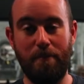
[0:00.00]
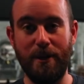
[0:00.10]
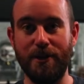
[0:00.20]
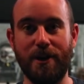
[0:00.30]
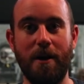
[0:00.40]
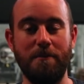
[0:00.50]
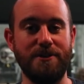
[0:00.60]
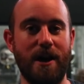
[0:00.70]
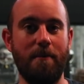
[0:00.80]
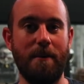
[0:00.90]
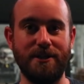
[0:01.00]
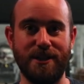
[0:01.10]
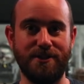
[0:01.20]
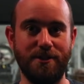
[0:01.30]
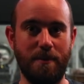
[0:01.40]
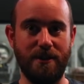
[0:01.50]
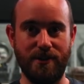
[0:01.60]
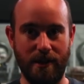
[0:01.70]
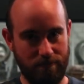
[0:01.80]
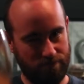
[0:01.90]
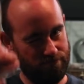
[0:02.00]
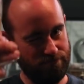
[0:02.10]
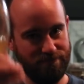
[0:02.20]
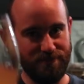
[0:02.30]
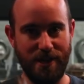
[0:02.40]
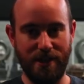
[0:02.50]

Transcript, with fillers: But you can't miss out on Manchester's beer scene.